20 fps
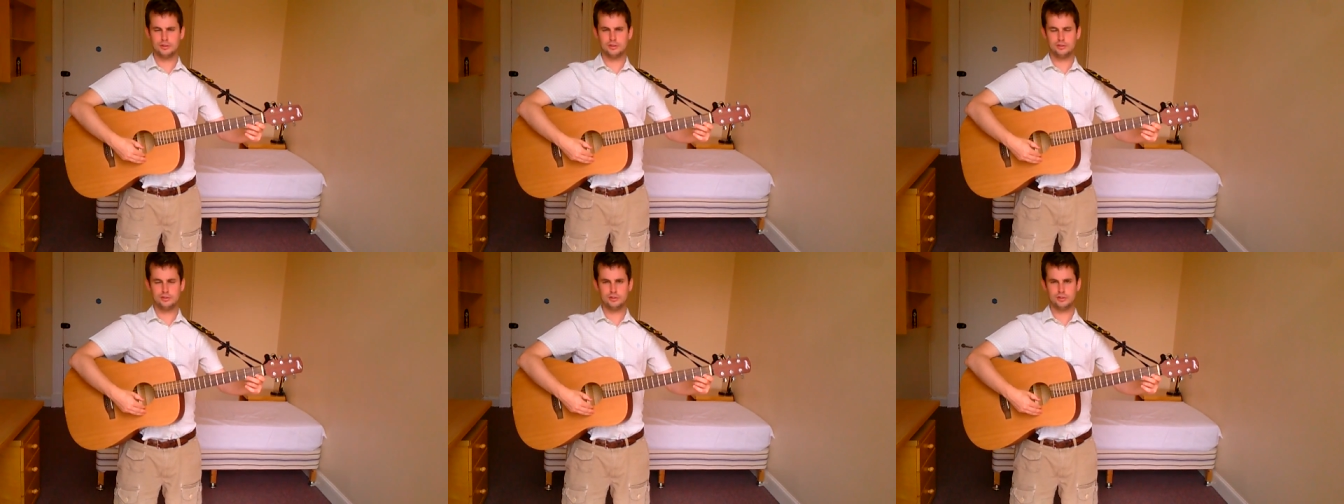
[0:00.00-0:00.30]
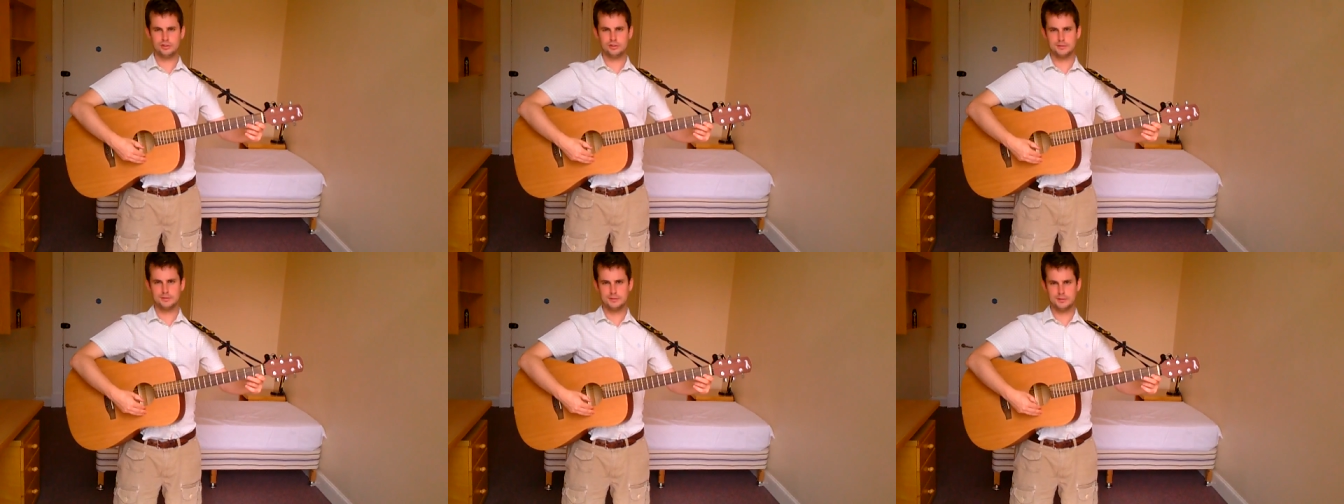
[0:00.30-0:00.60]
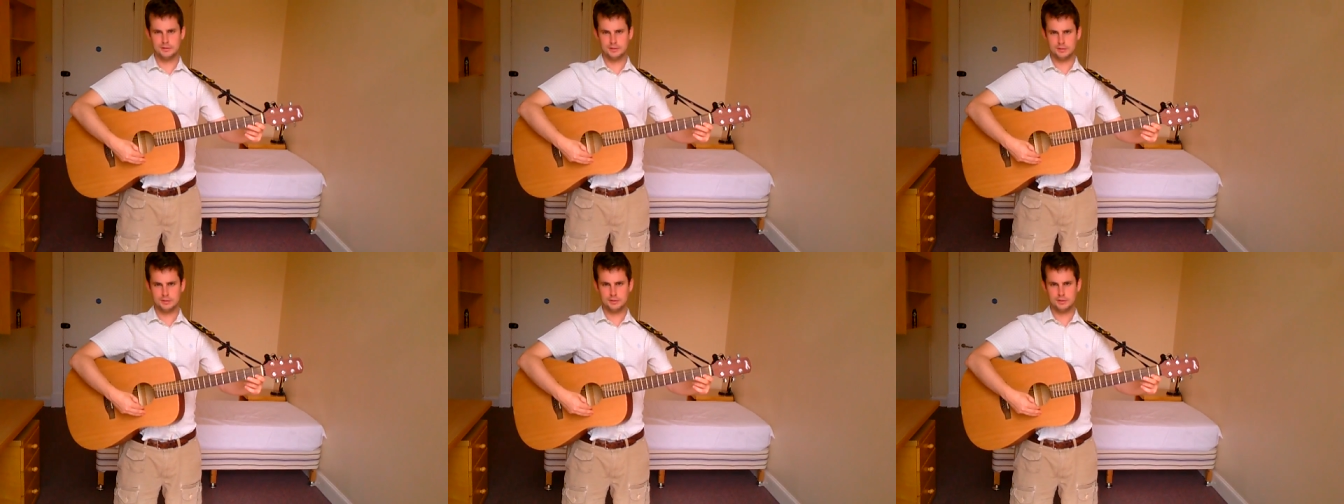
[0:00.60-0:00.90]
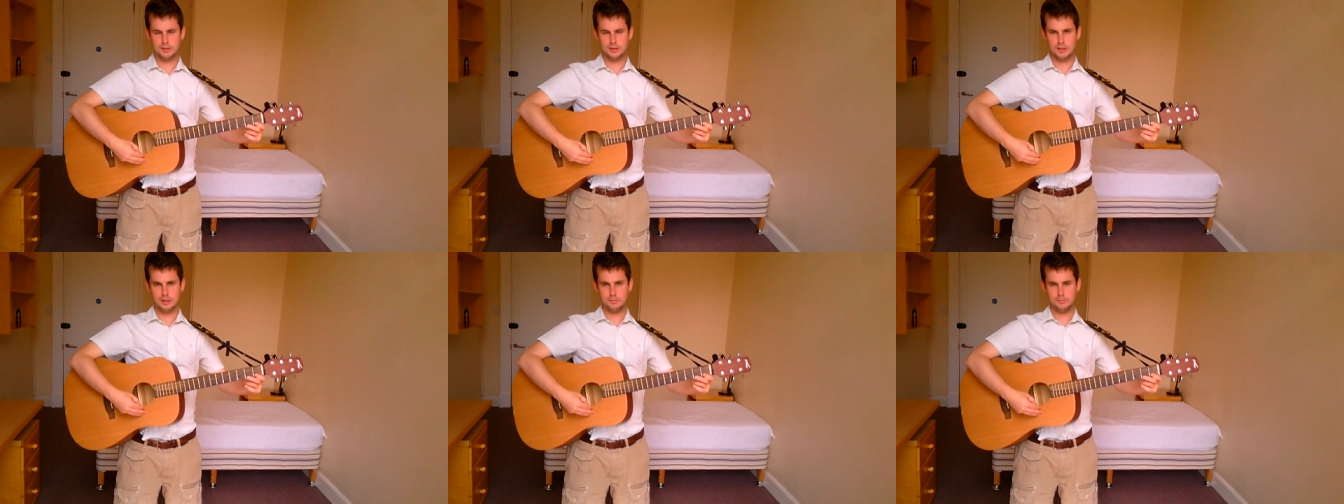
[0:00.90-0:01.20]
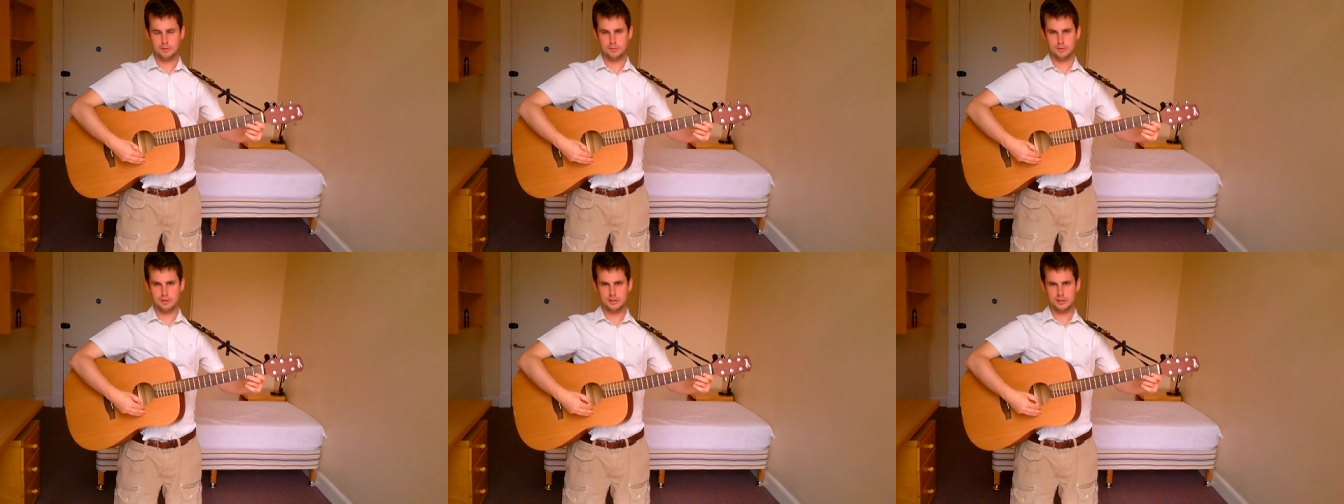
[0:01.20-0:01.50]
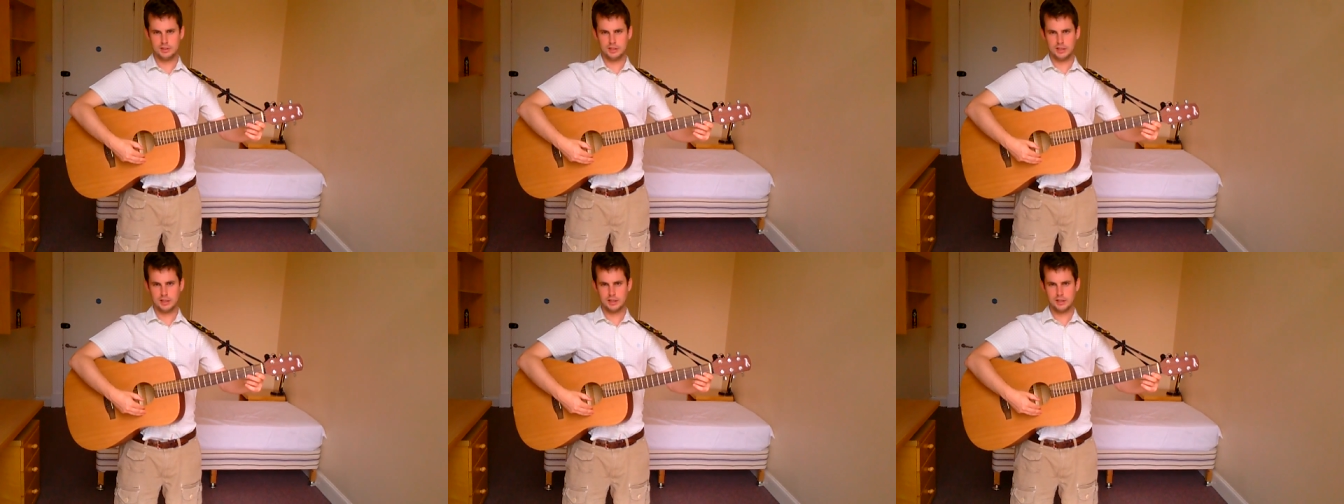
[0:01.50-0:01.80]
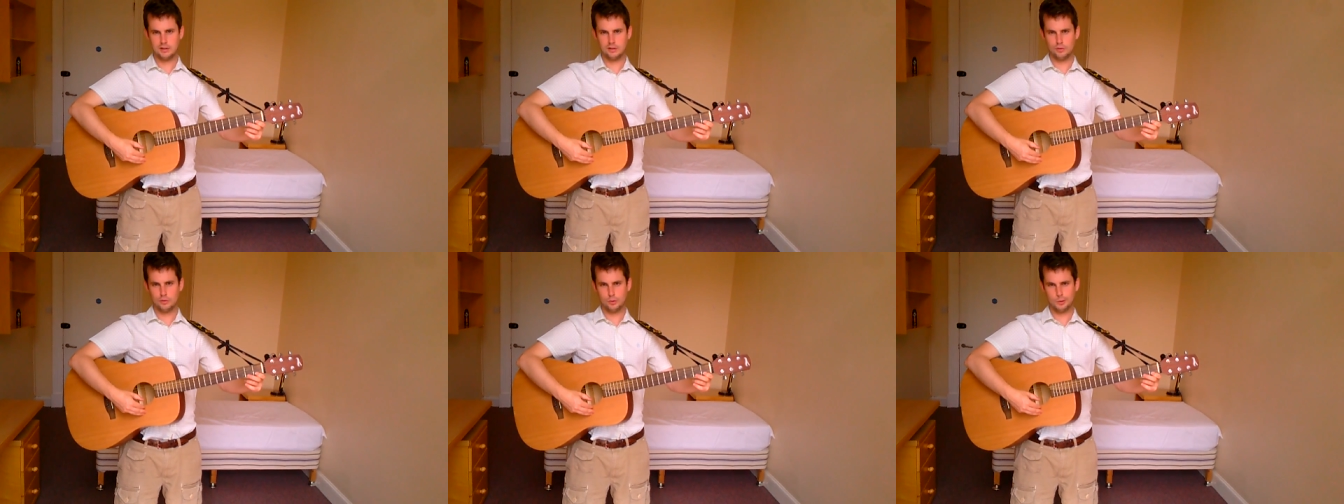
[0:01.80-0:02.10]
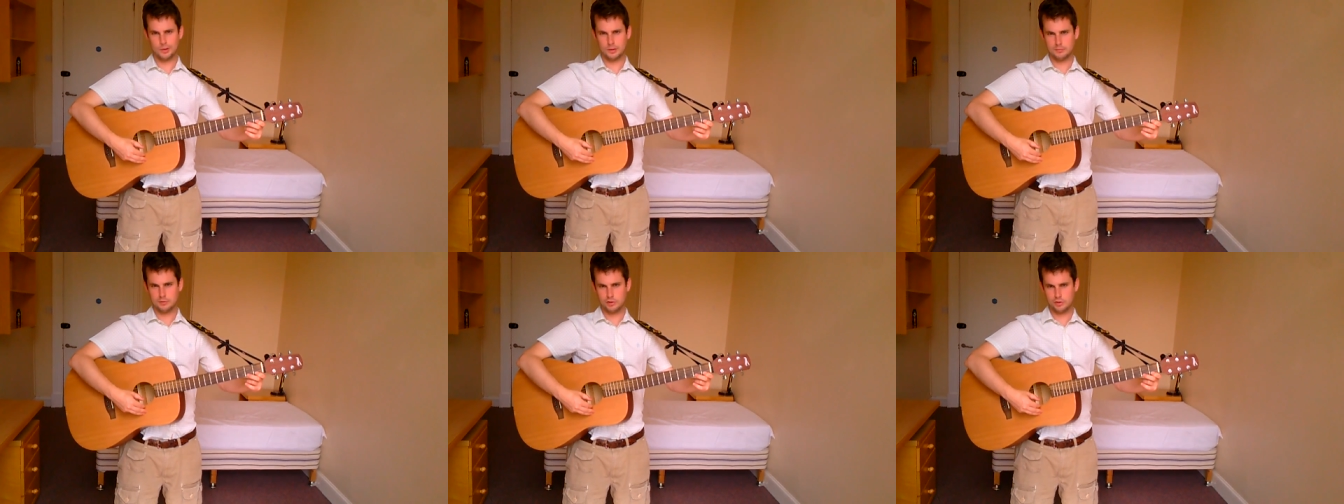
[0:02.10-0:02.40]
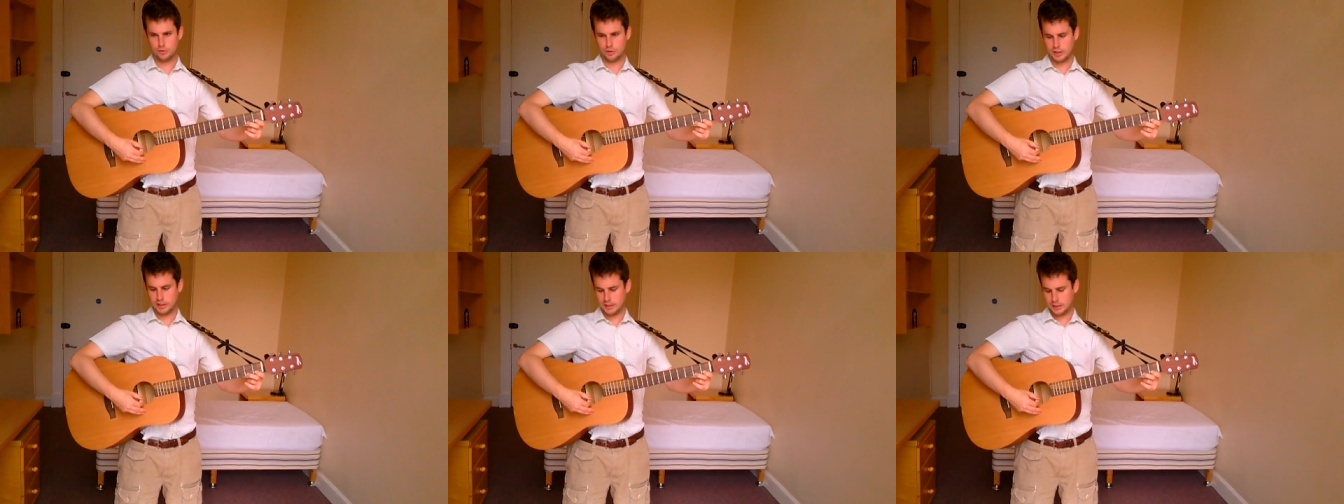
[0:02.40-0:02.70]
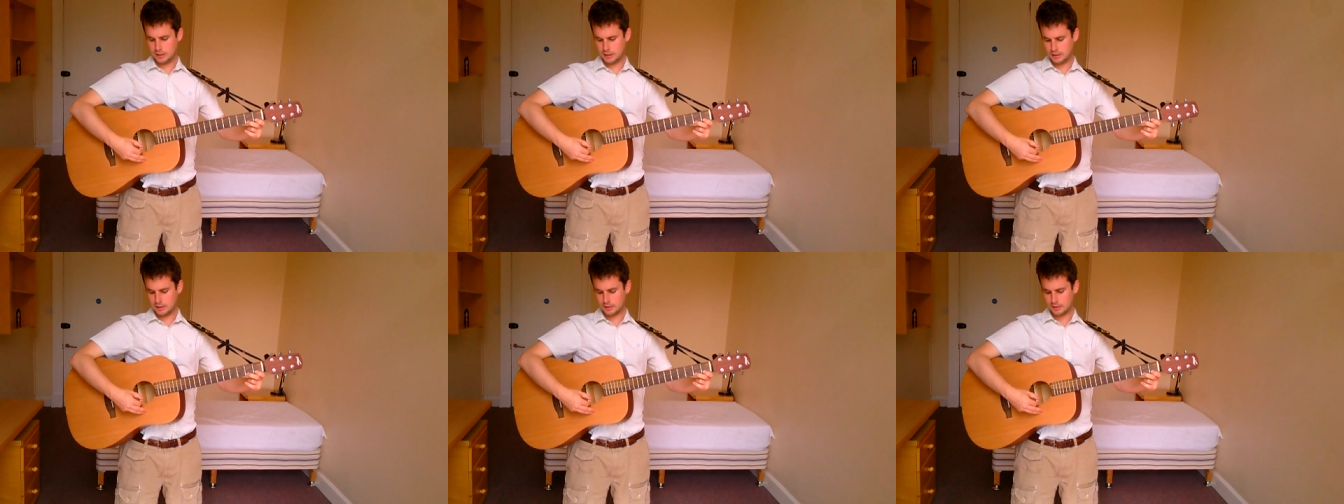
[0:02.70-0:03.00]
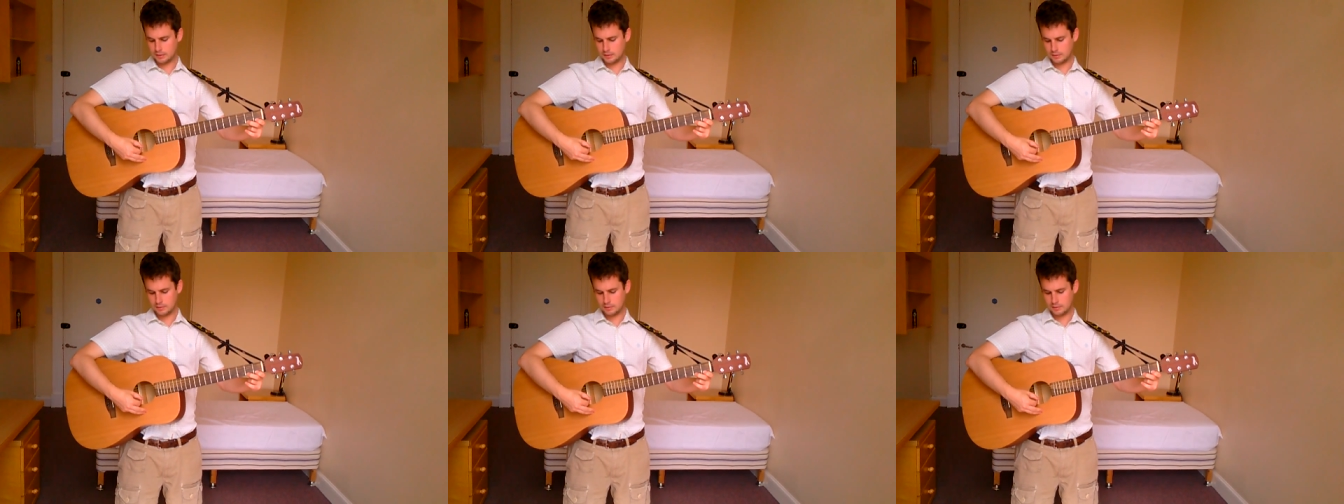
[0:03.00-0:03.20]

it's just with the second note I'm striking it.